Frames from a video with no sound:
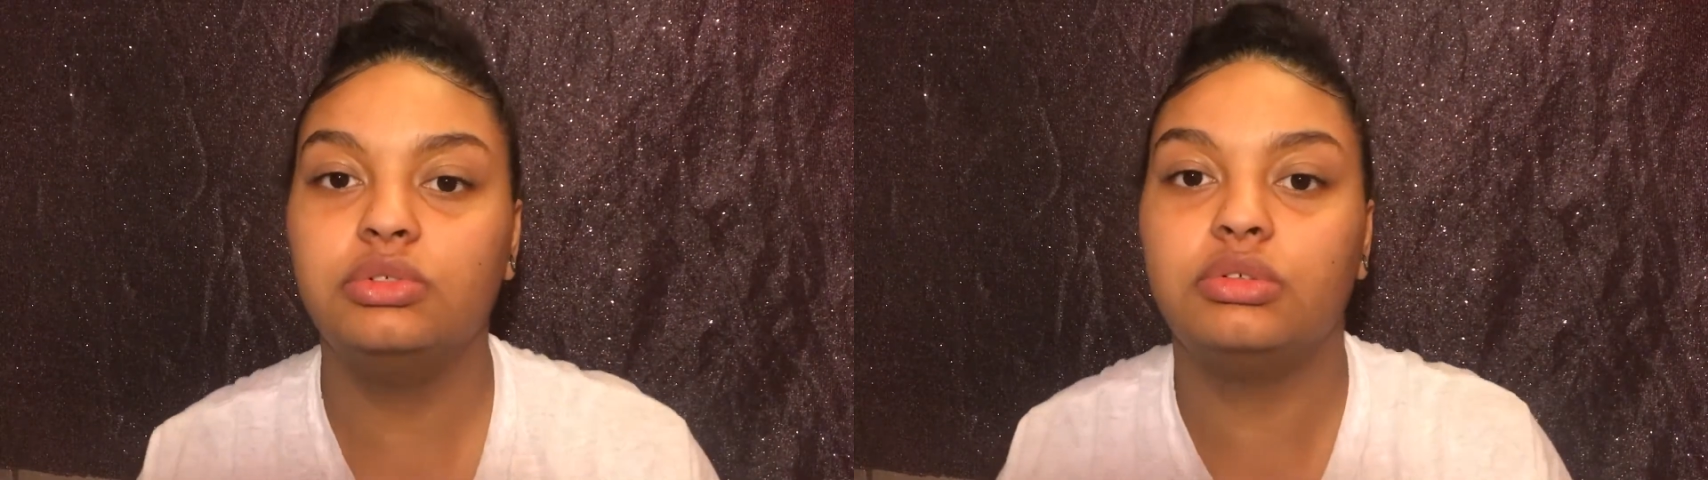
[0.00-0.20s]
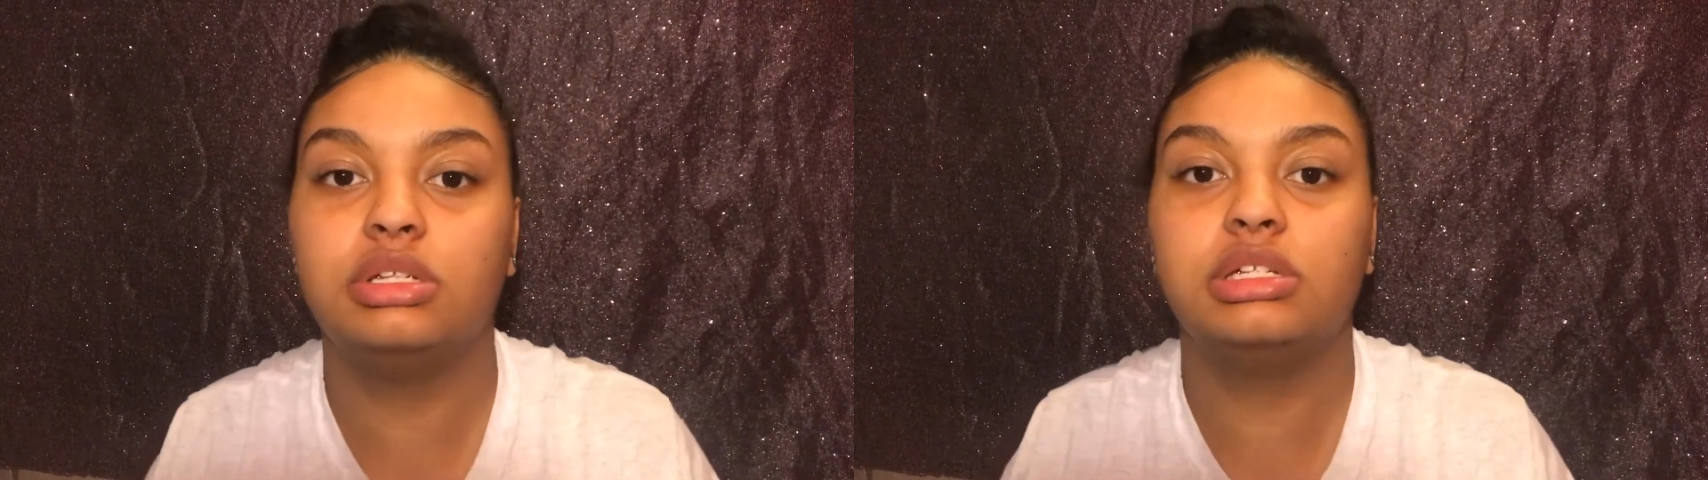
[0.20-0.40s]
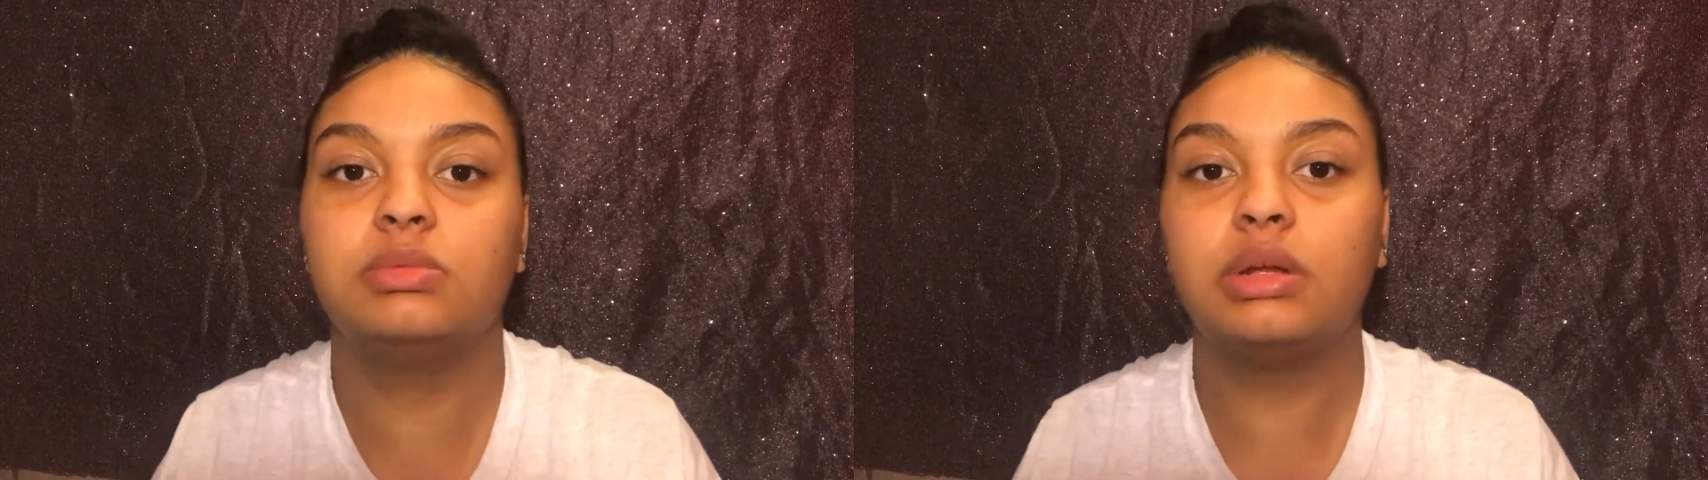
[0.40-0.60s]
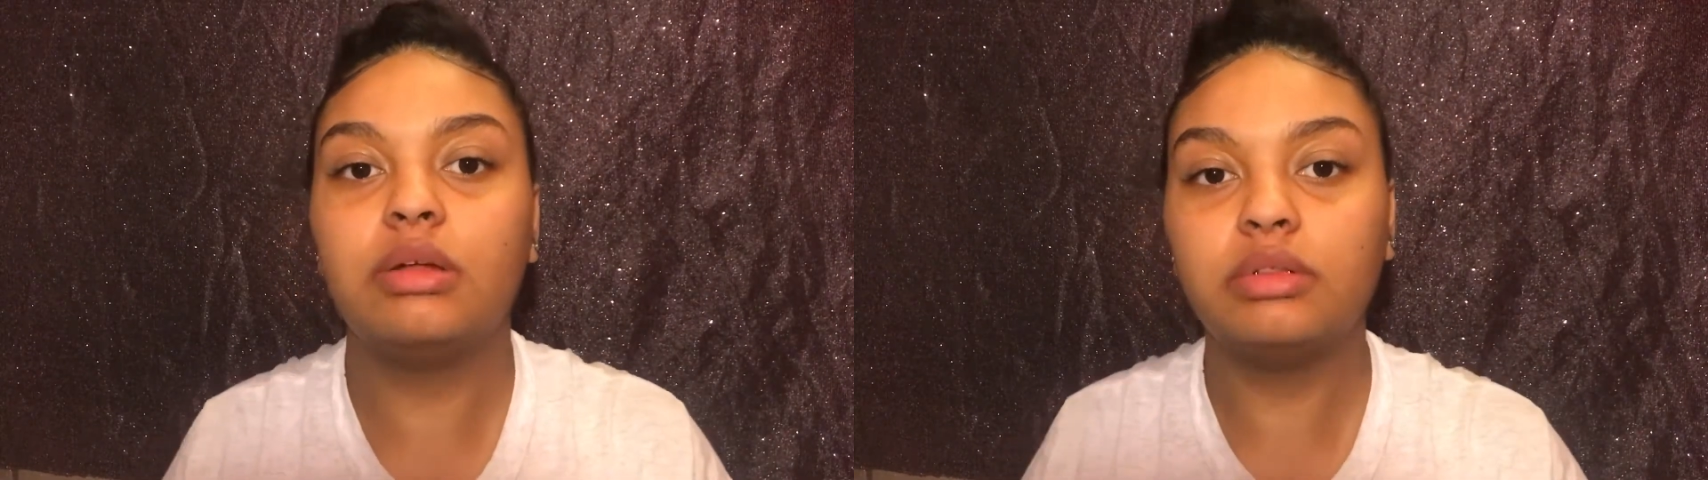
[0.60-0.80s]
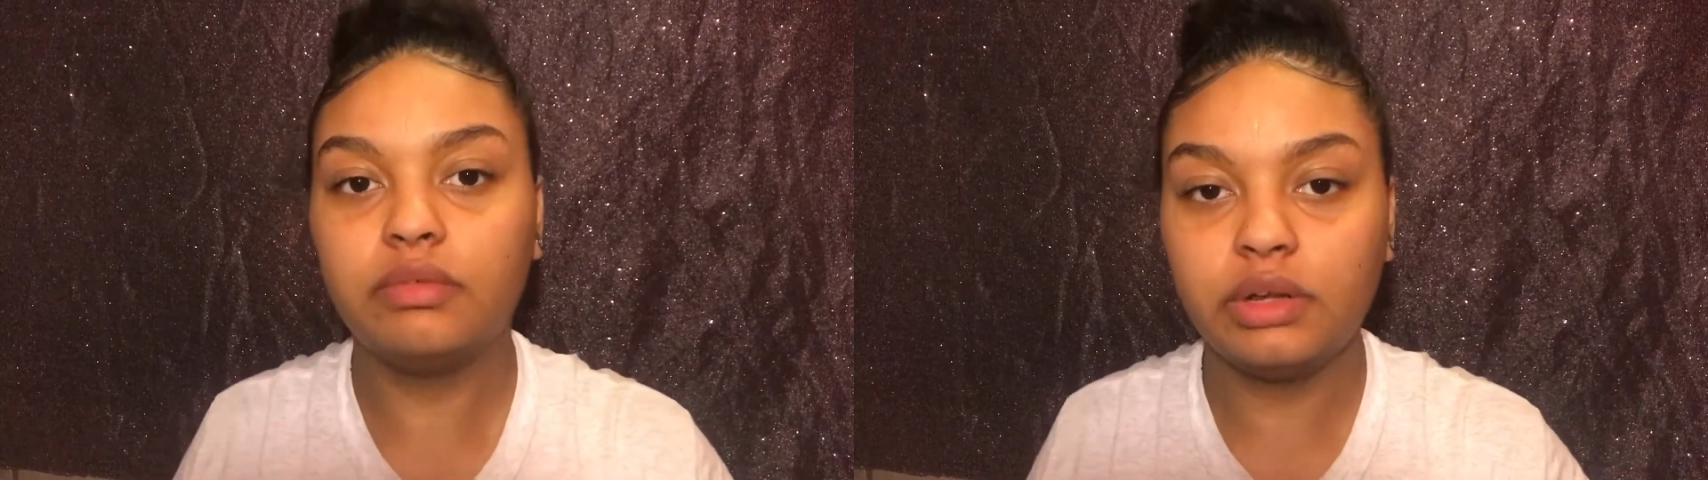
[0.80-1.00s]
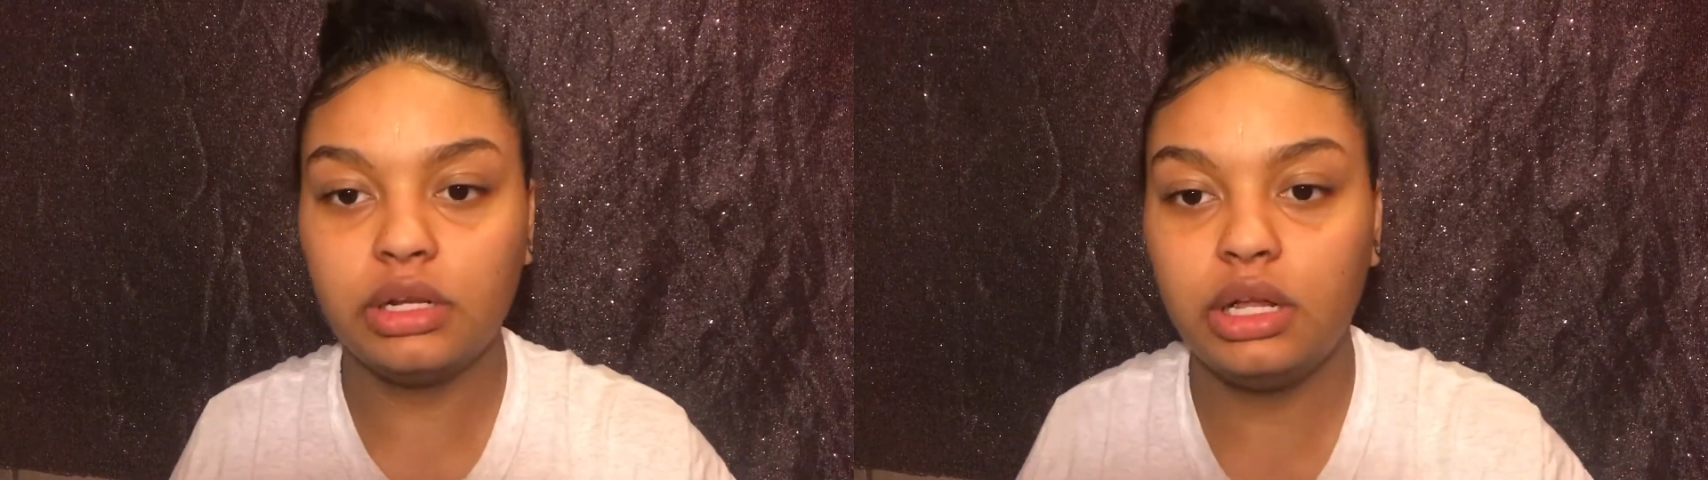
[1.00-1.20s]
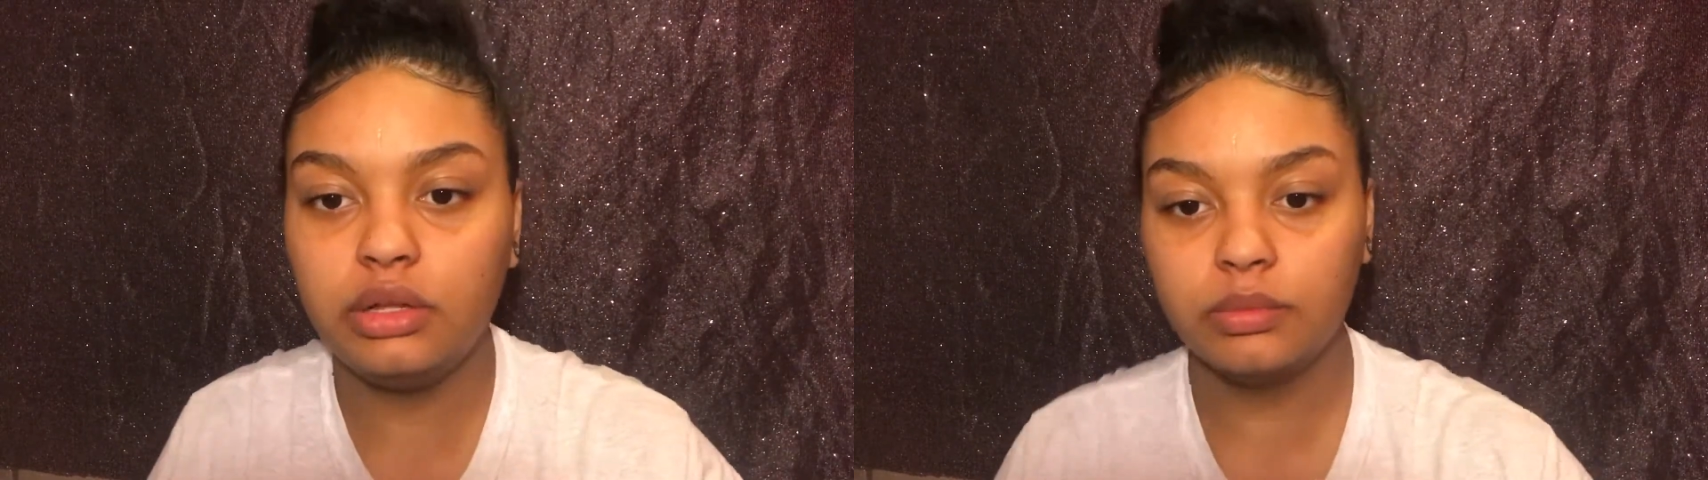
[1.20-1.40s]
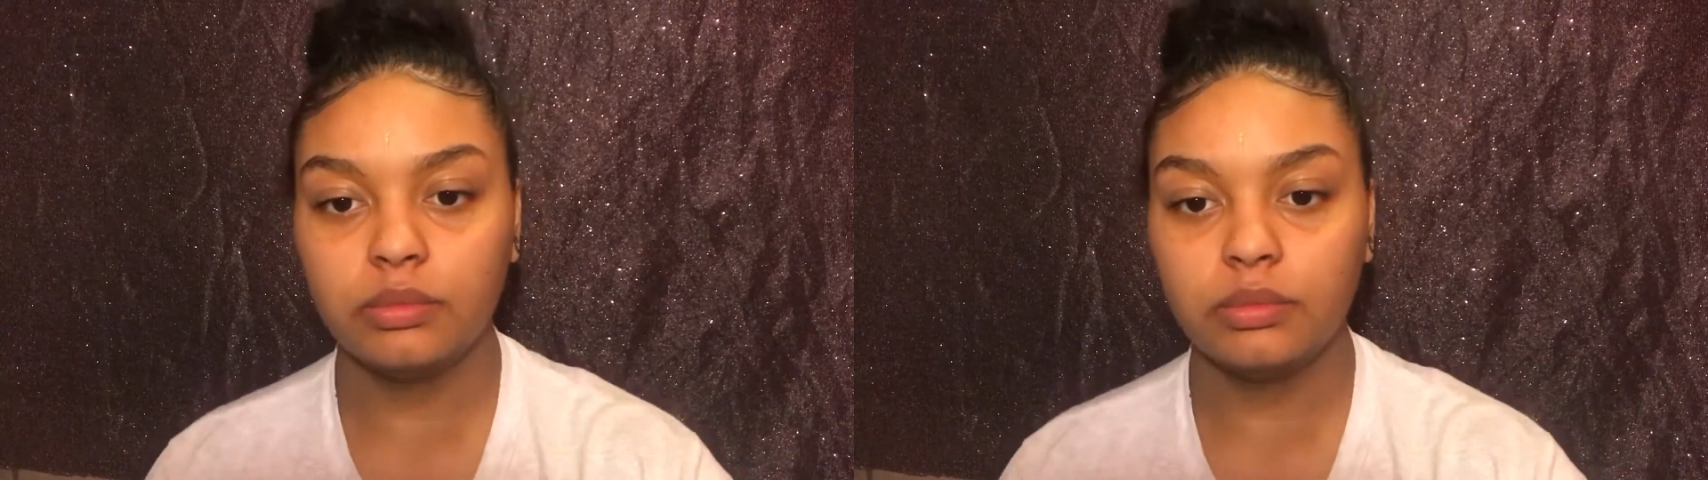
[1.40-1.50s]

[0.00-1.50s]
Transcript: So this is without the ring light.